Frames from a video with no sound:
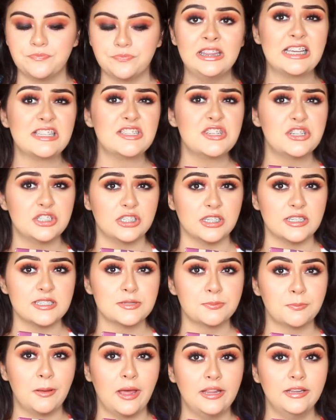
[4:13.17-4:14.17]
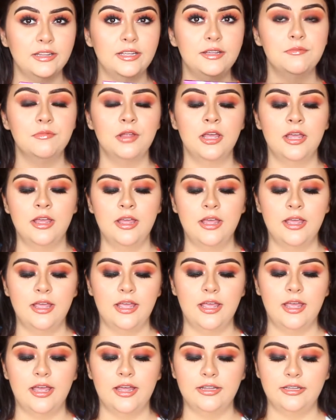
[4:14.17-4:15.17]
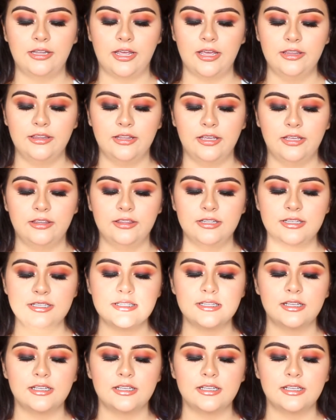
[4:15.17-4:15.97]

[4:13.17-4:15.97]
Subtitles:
Desert Dusk palette, and I like this.